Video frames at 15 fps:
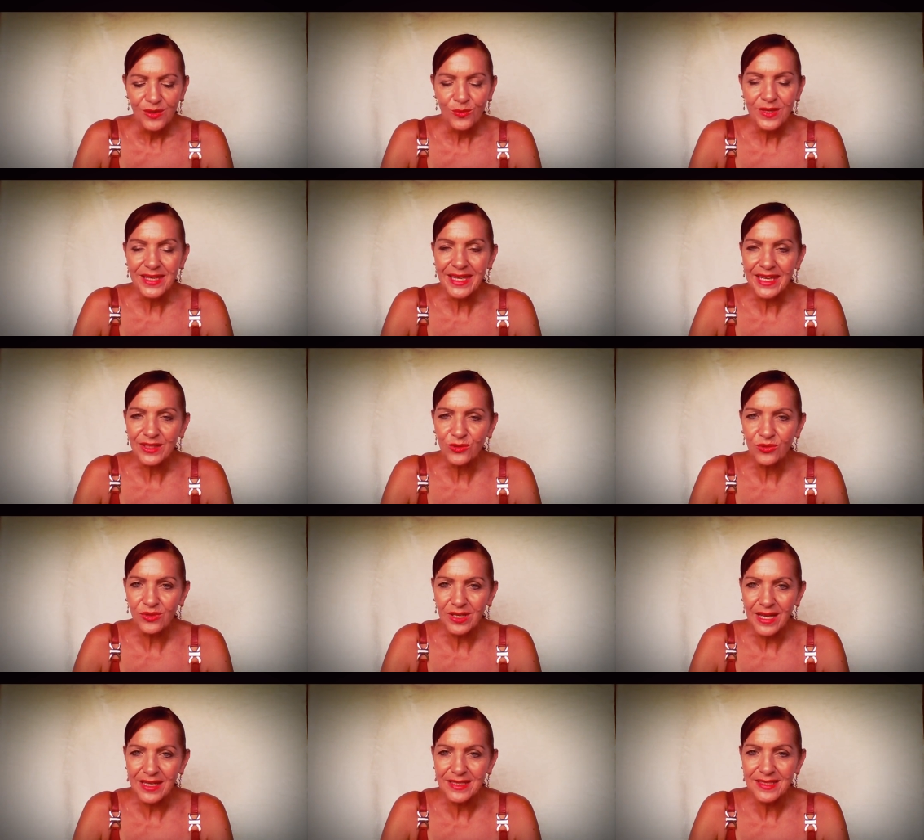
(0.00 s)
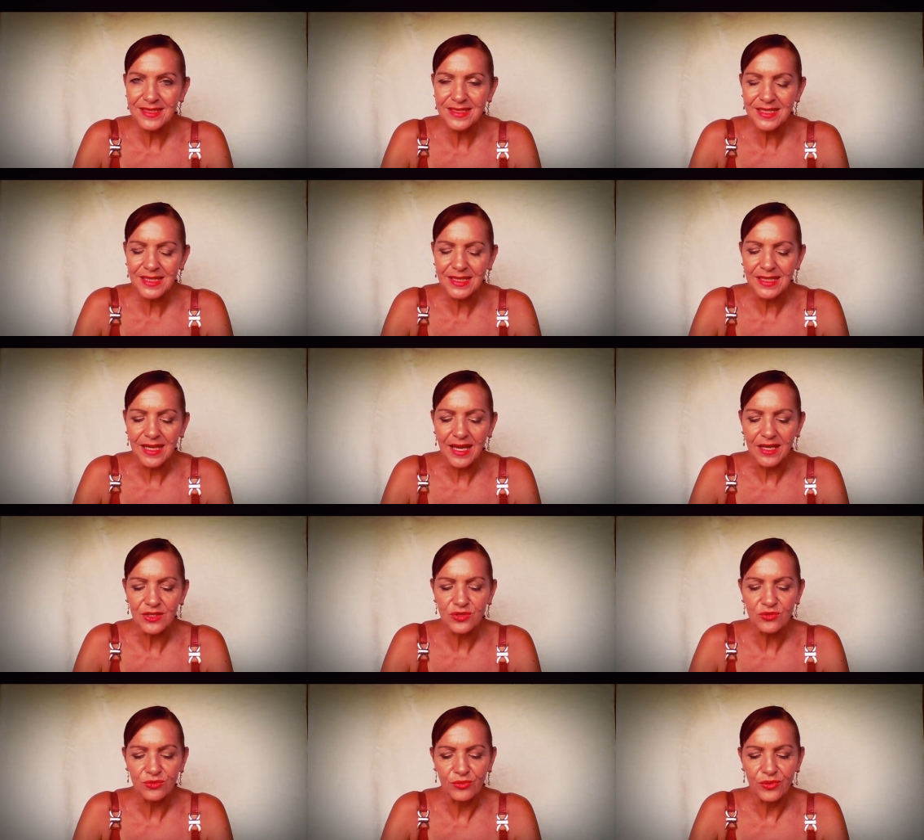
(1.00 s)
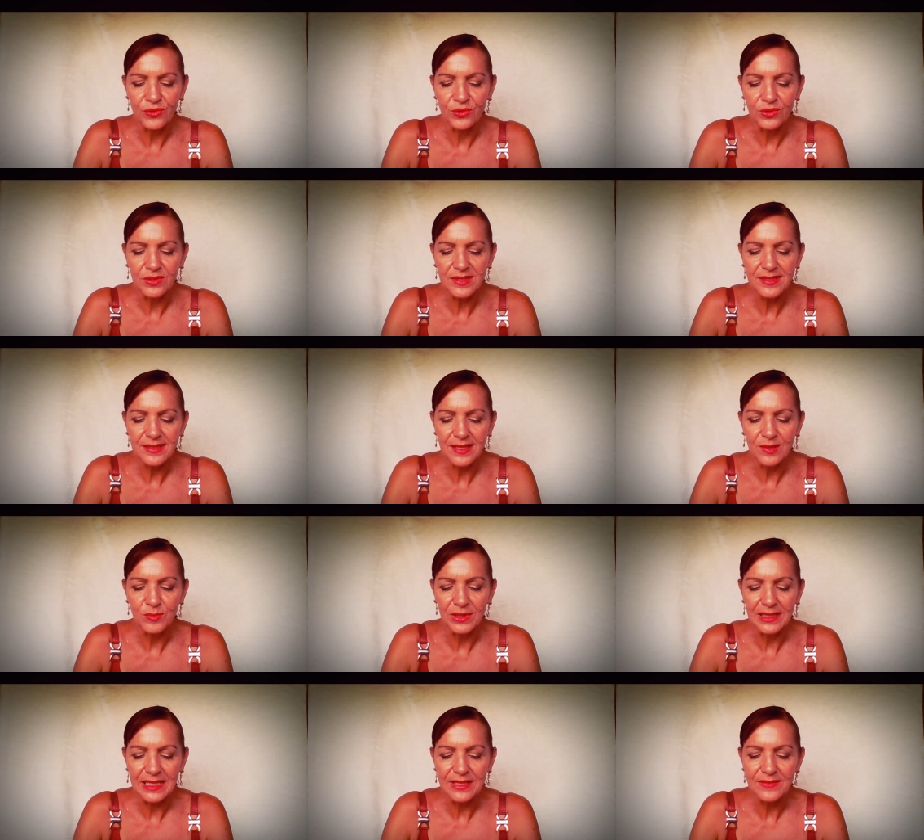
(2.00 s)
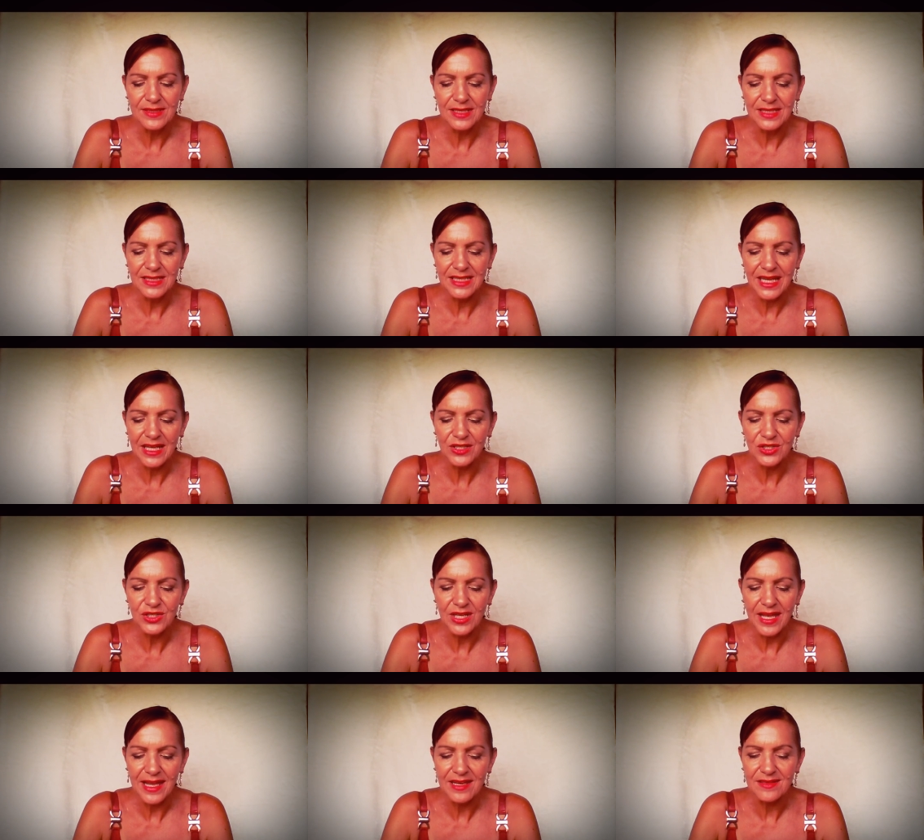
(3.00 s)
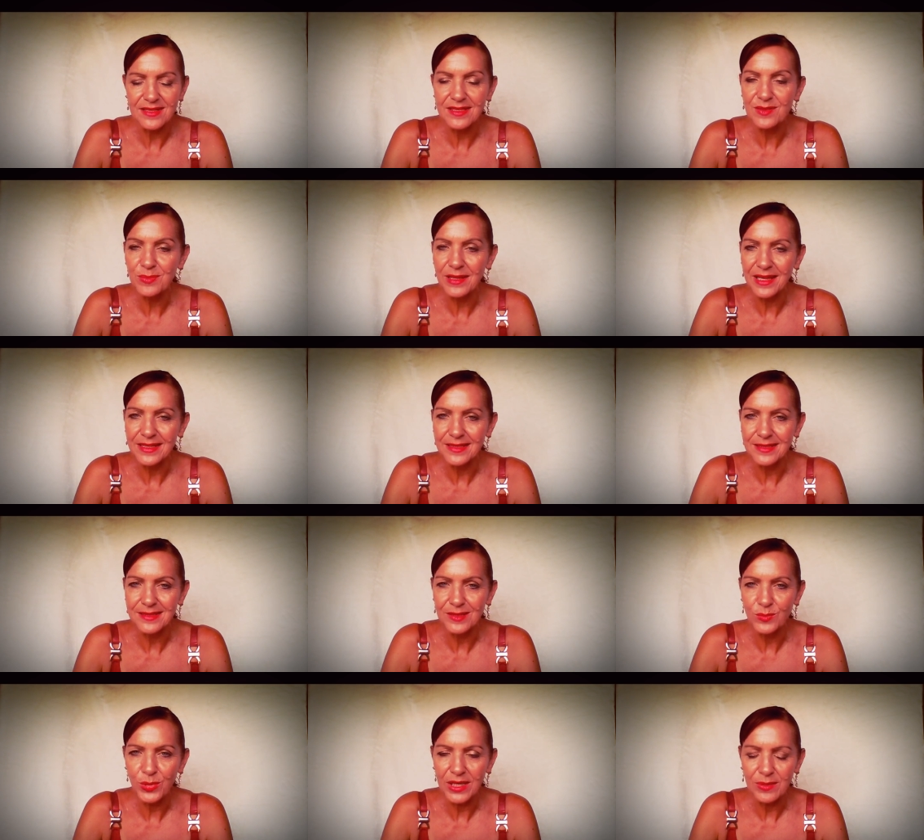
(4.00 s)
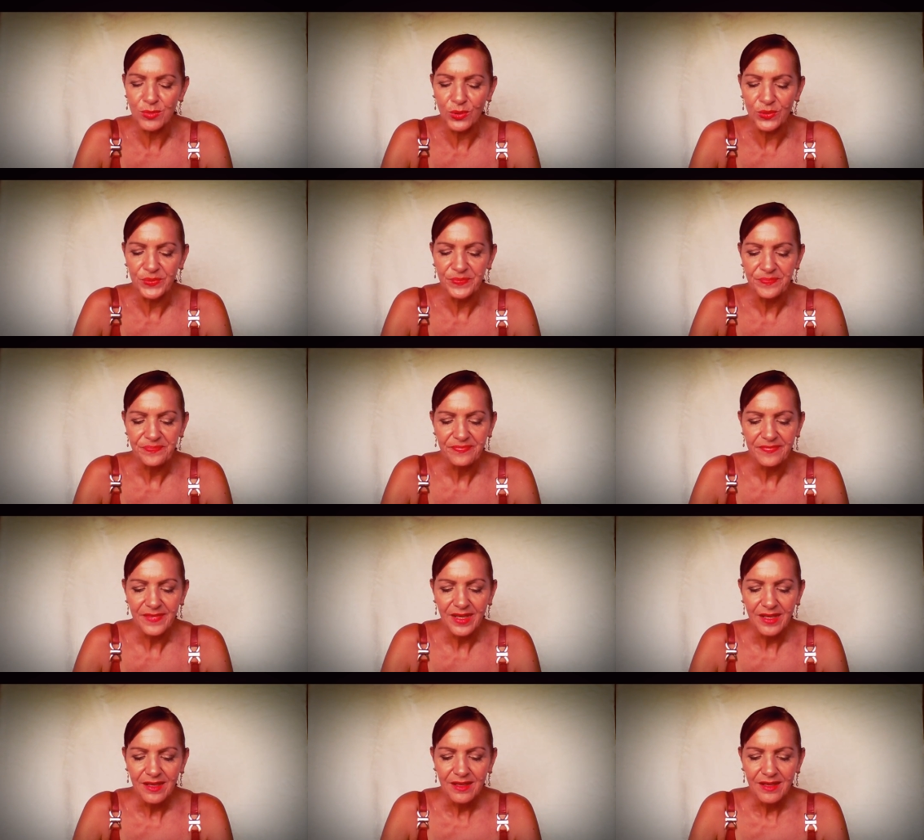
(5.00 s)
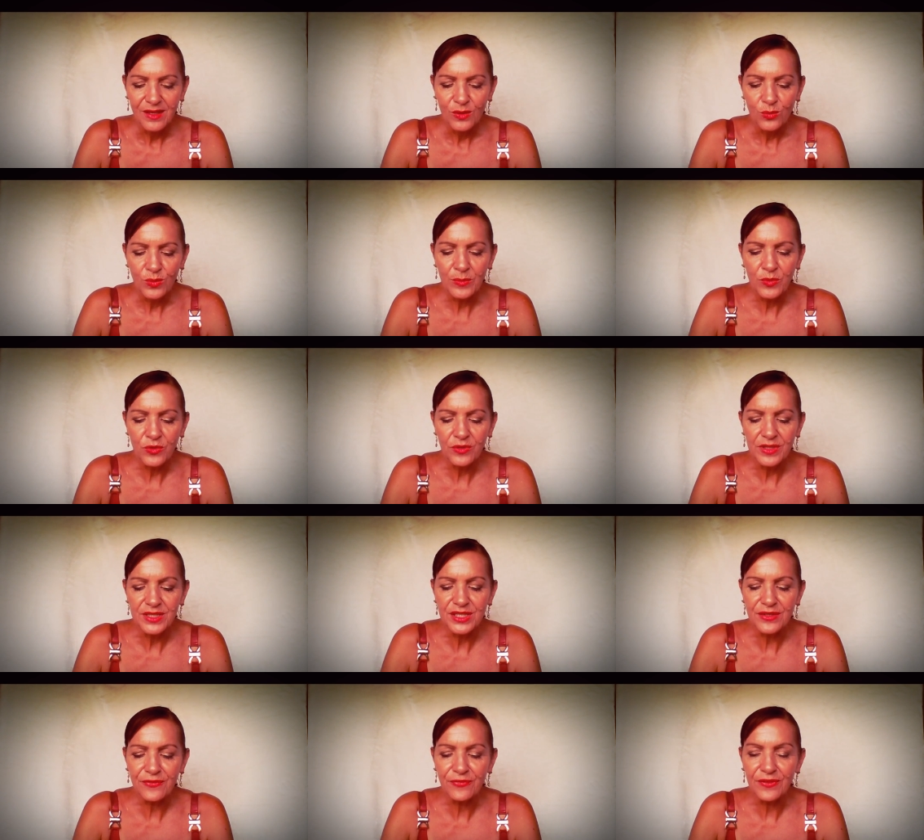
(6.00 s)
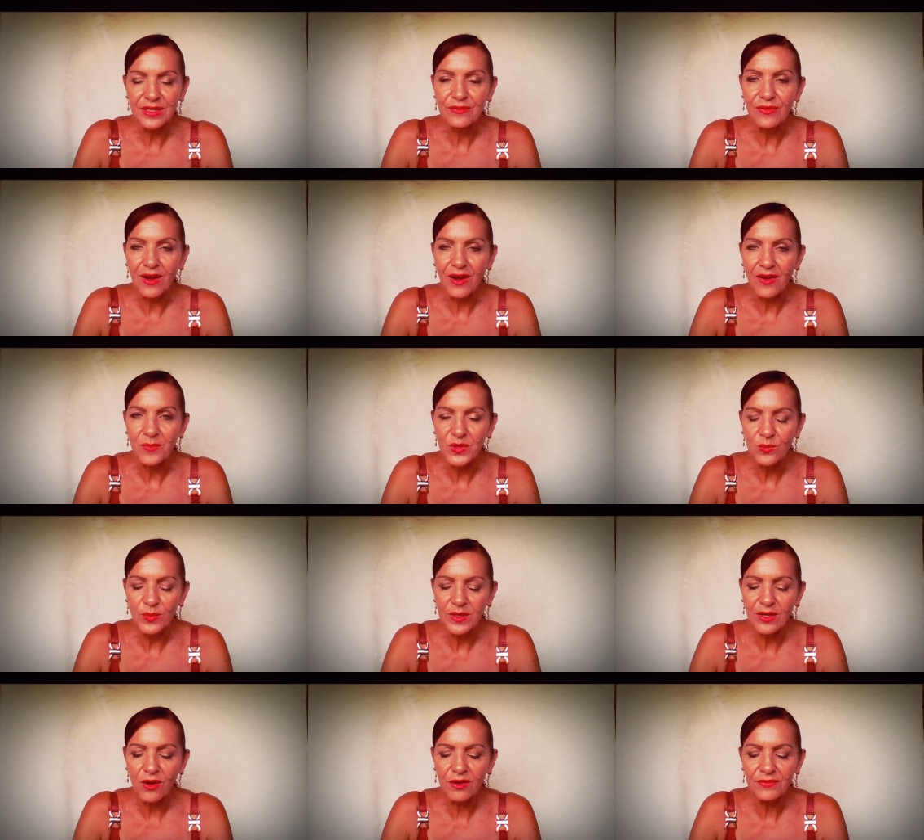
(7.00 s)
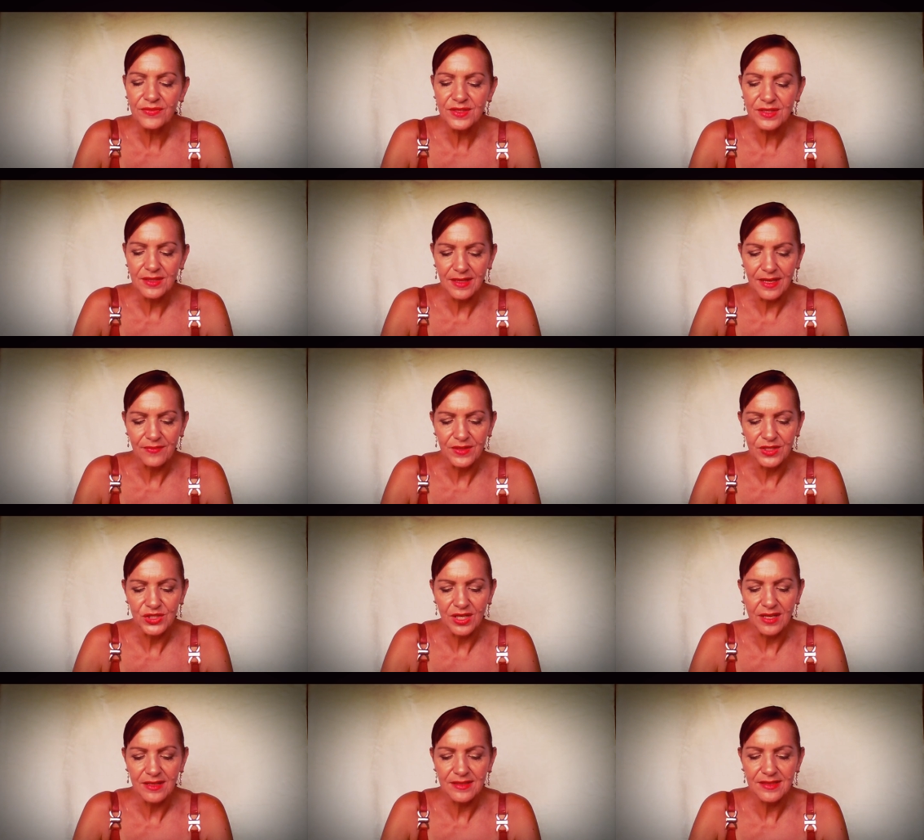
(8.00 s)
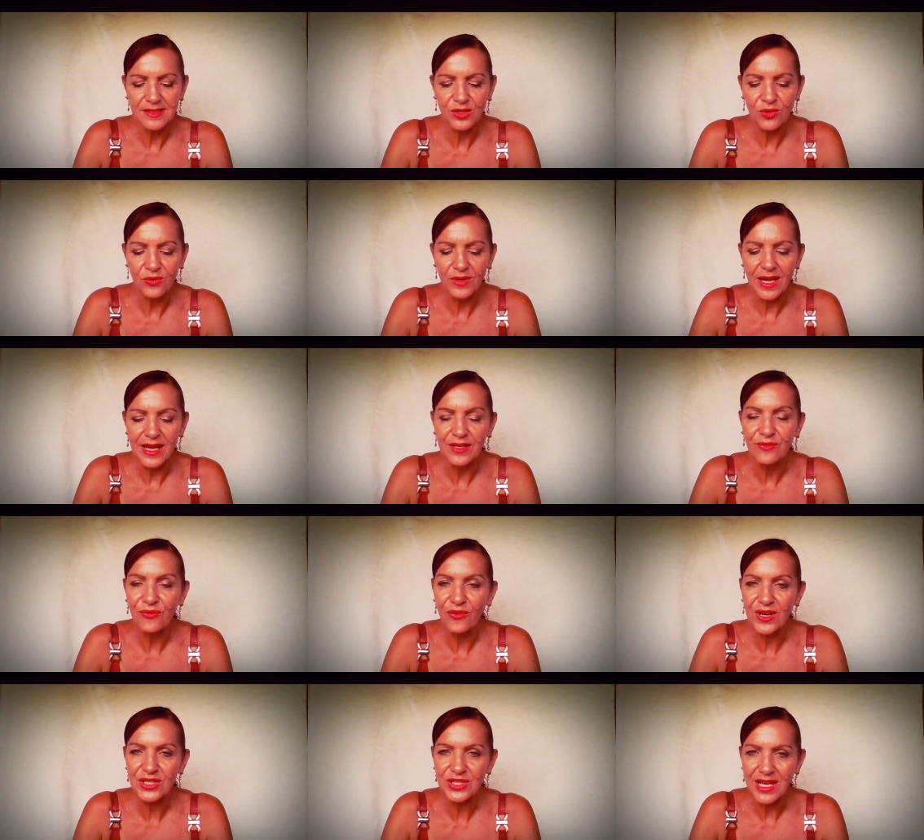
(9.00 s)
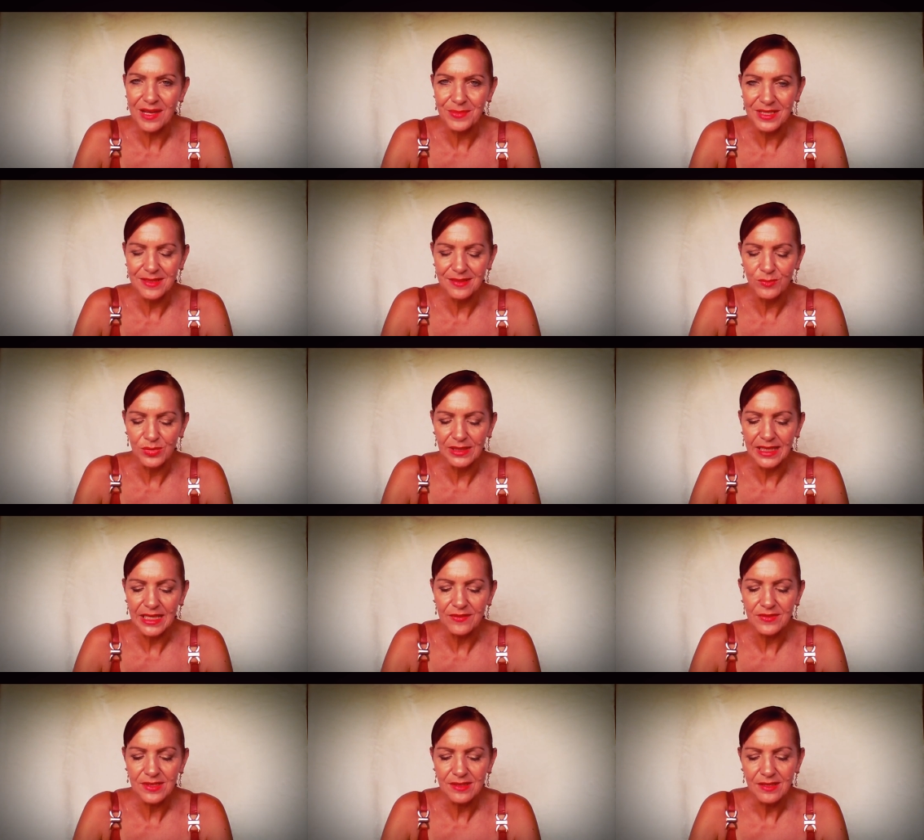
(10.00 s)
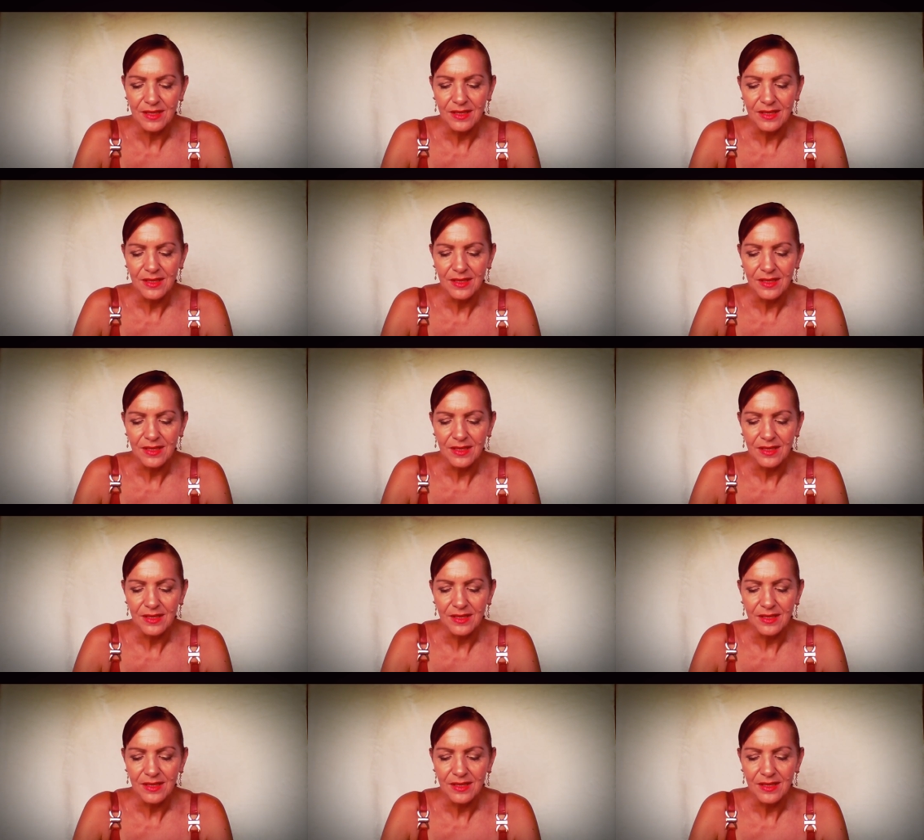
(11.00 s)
We can create sticky astral thoughts and beliefs that attach to houses, places, and people. When we're in a different environment, we often have the chance to create fresh habits and beliefs